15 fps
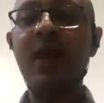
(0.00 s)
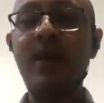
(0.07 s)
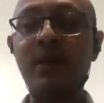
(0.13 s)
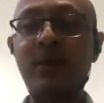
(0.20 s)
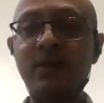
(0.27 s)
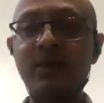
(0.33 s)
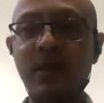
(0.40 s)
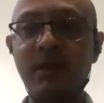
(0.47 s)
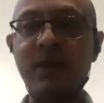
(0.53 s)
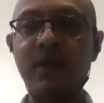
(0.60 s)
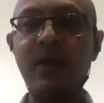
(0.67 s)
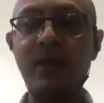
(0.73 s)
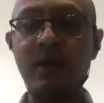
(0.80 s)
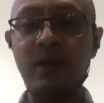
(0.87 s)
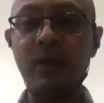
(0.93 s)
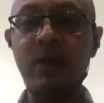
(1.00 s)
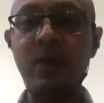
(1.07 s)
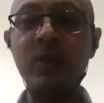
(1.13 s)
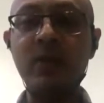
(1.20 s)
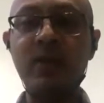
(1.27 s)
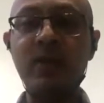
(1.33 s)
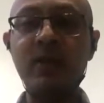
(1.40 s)
I'm literally
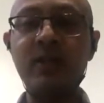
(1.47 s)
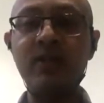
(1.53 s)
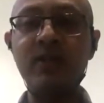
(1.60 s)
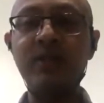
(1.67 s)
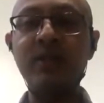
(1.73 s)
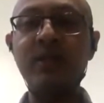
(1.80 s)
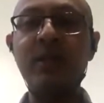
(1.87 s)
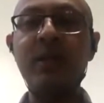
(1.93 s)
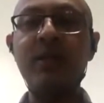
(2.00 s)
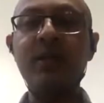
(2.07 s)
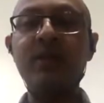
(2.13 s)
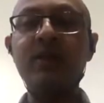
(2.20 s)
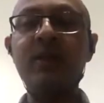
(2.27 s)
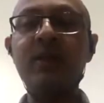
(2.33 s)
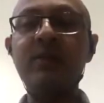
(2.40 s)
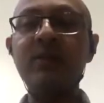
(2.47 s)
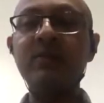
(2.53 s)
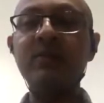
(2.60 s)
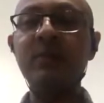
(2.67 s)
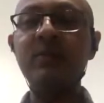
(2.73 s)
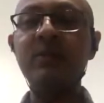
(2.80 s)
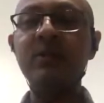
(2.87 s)
quoting him, the Vedic
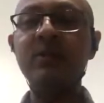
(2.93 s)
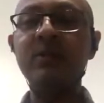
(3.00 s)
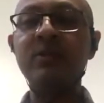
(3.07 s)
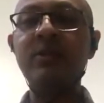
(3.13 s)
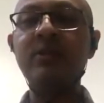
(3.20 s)
scriptures